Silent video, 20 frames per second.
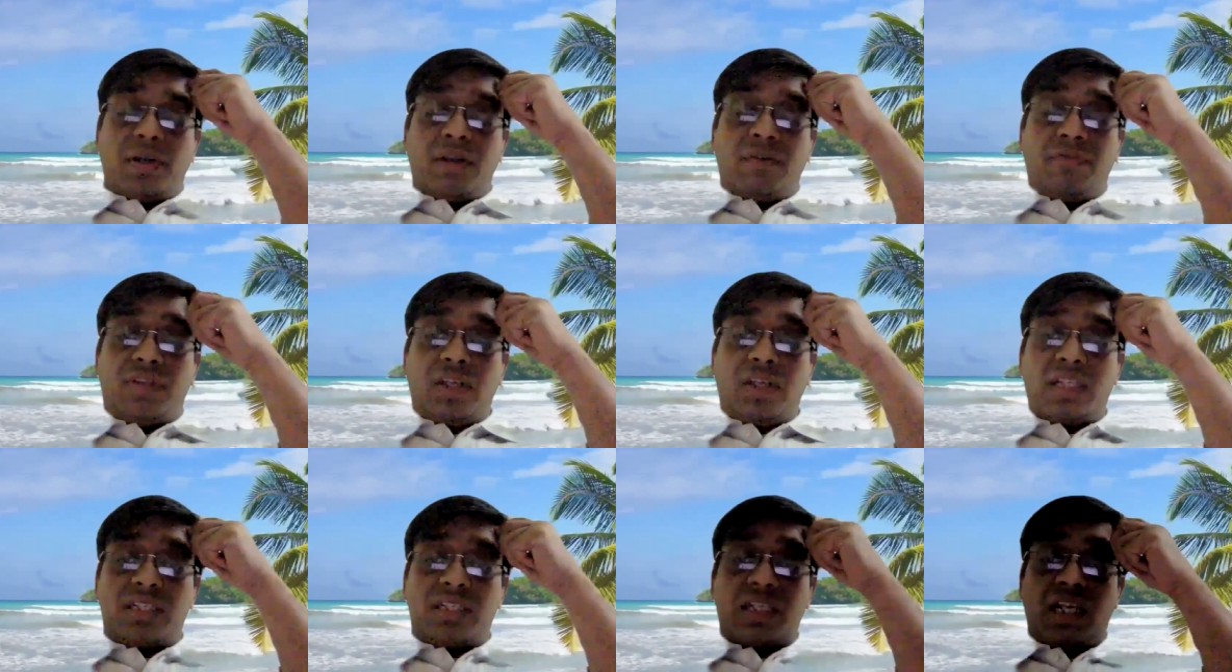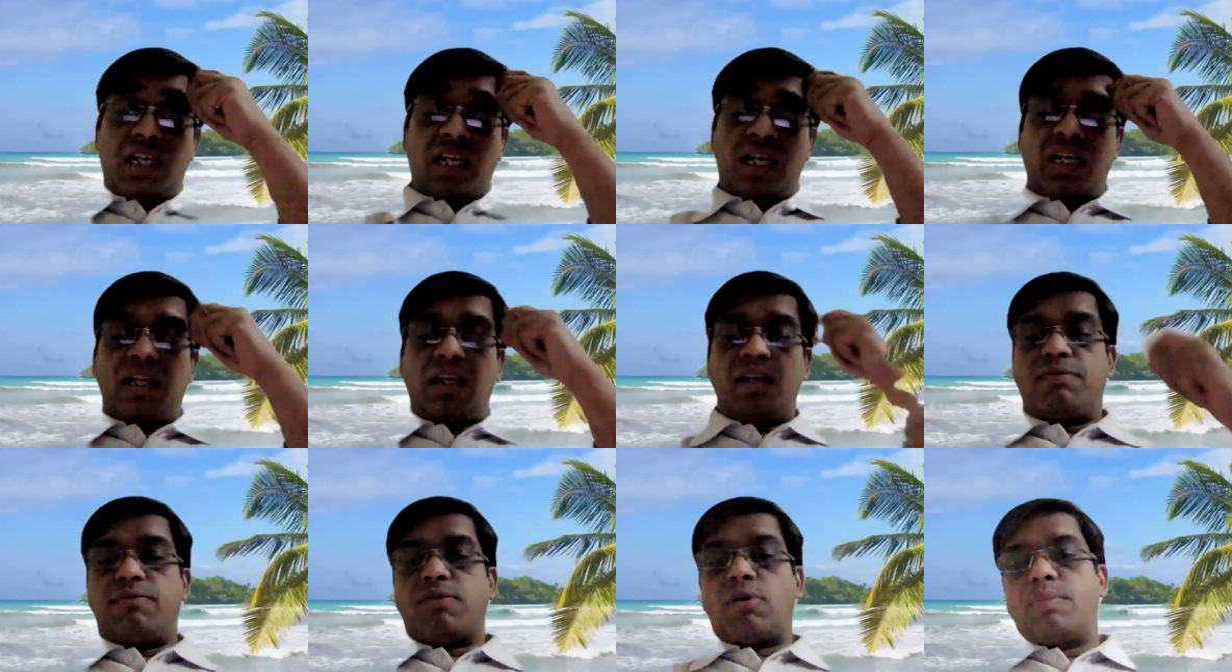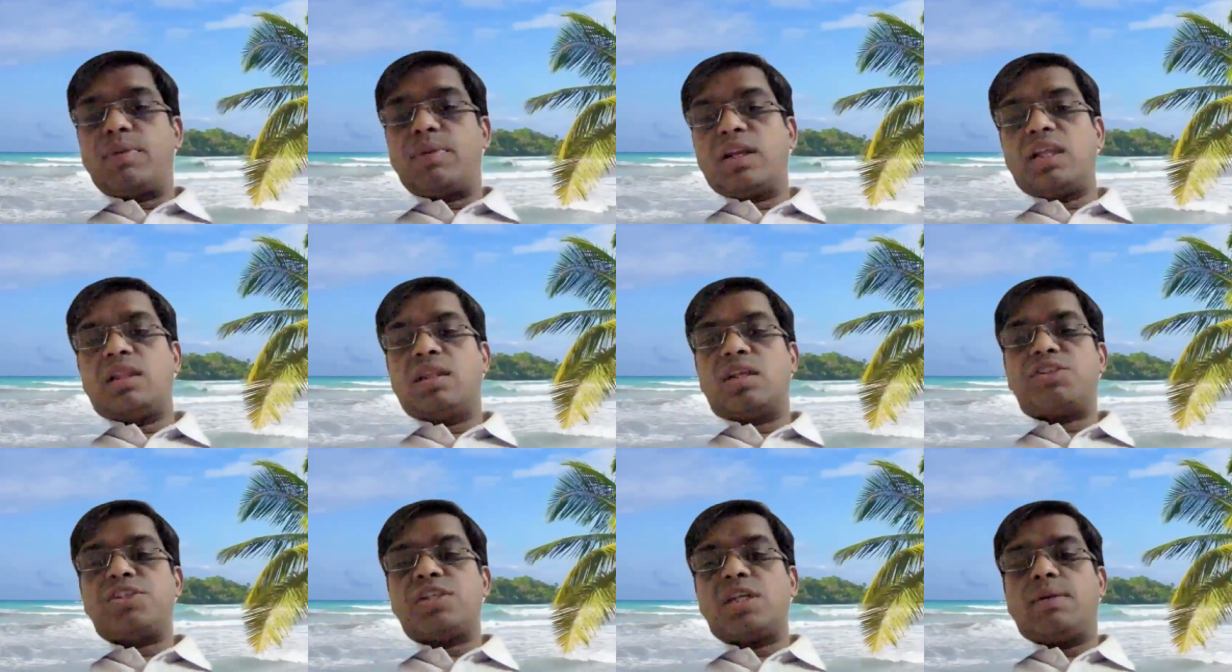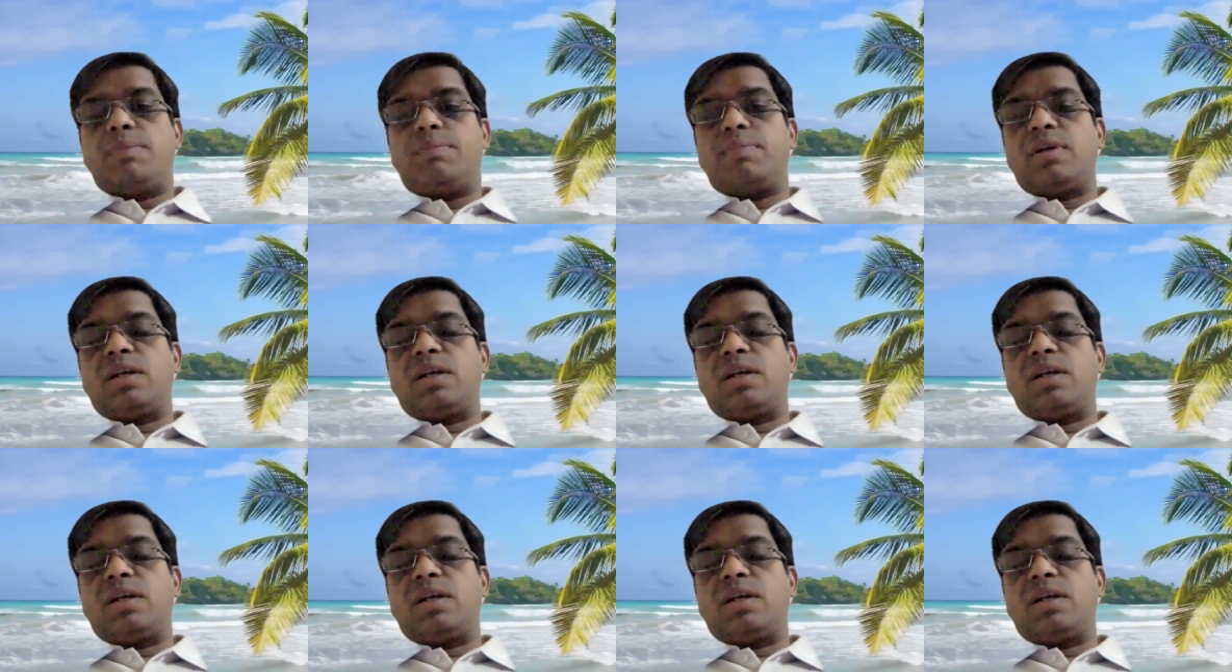If there is any deformity in the shape,